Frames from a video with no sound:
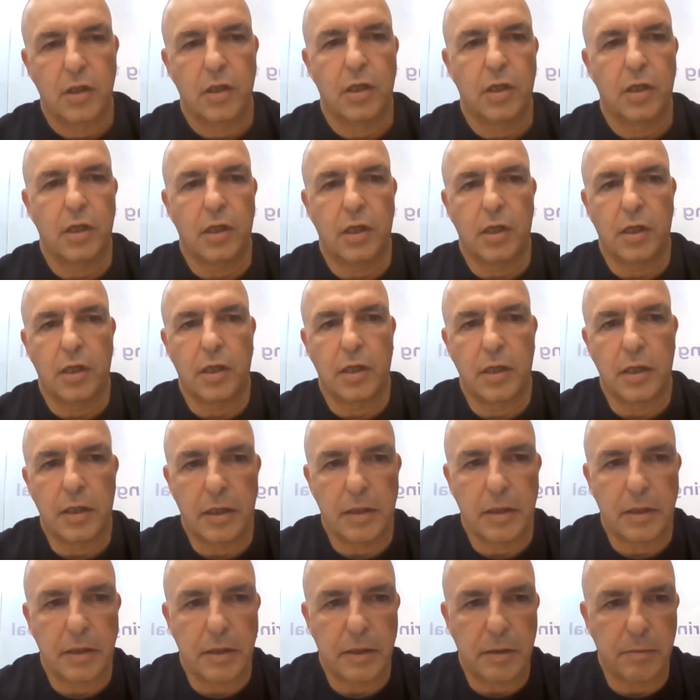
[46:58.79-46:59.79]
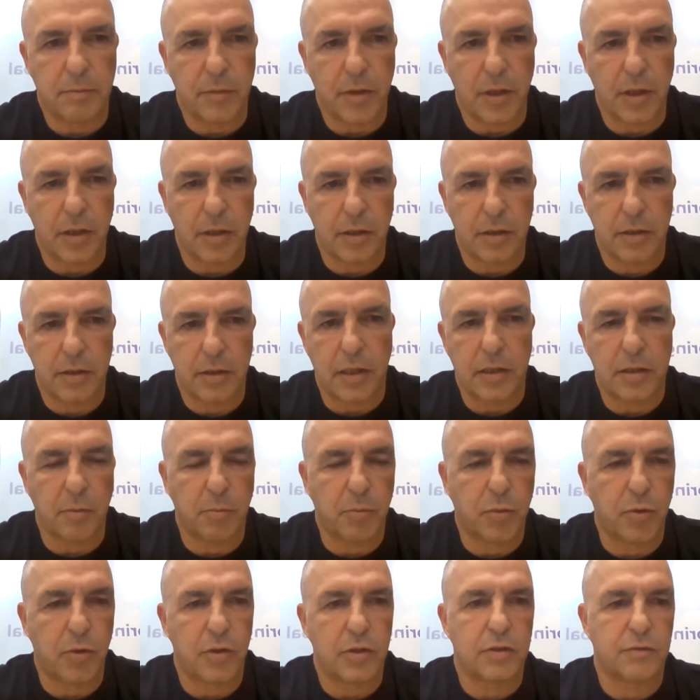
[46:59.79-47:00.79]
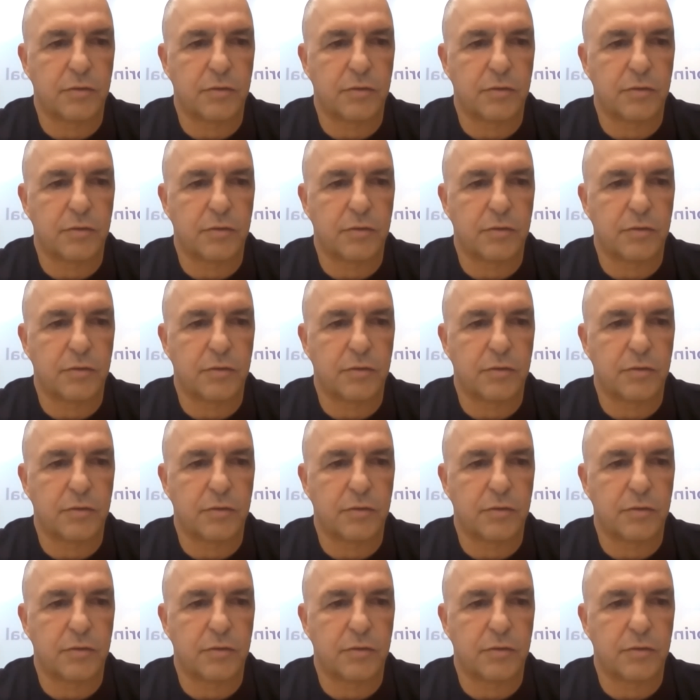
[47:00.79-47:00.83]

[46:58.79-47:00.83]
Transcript: data points